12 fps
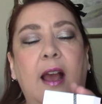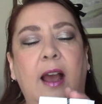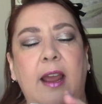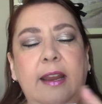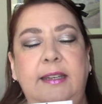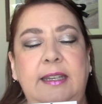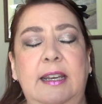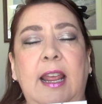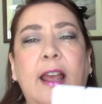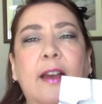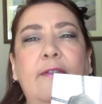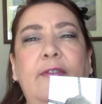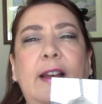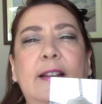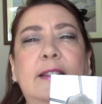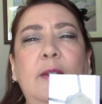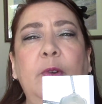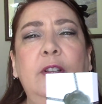I did
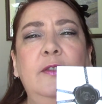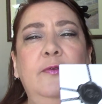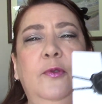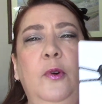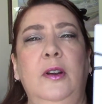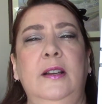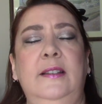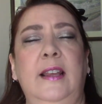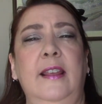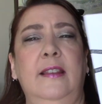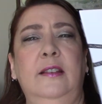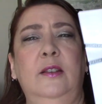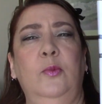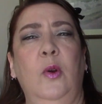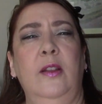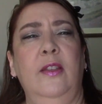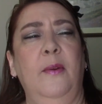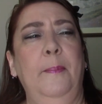have someone Sephora say this is
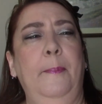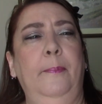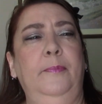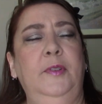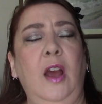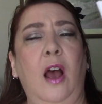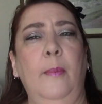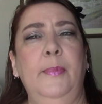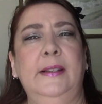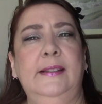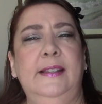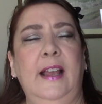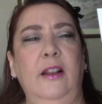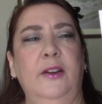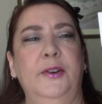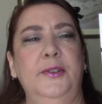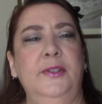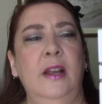one of their top
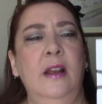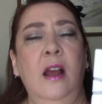sellers.